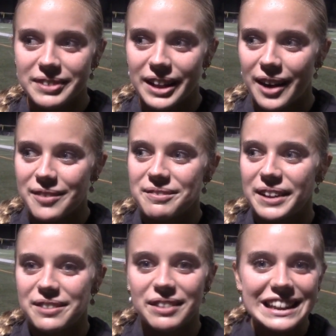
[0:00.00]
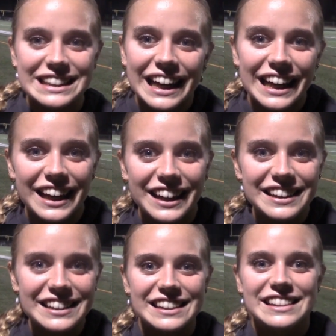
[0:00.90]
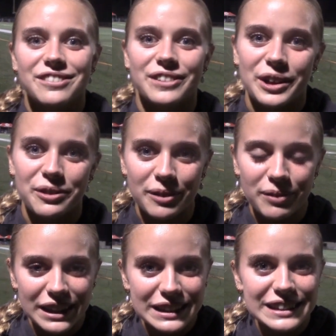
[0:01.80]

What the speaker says: yeah, making me excited for Woodbridge,